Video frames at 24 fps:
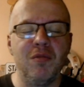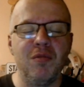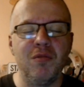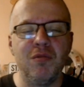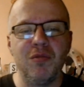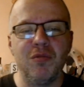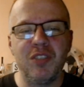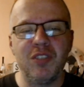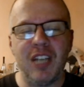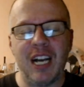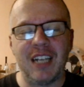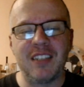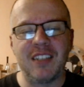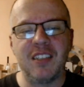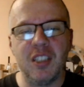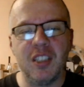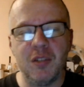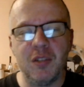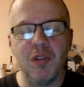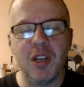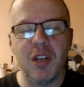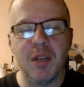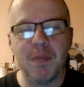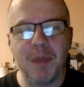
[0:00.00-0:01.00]
Jackson, the
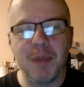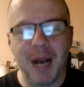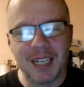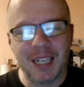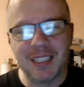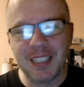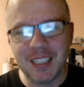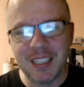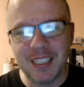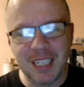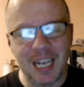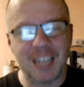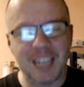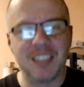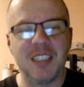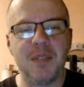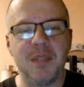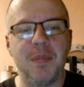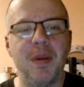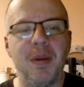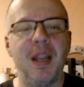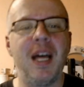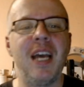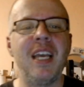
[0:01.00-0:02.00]
running back, didn't actually
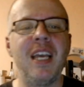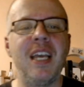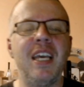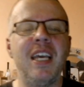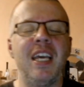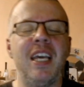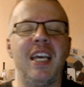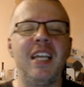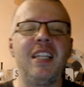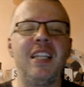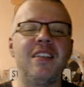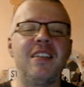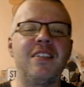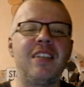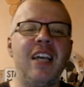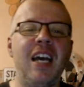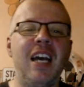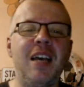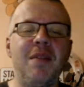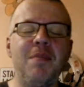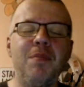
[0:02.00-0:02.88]
play in this game,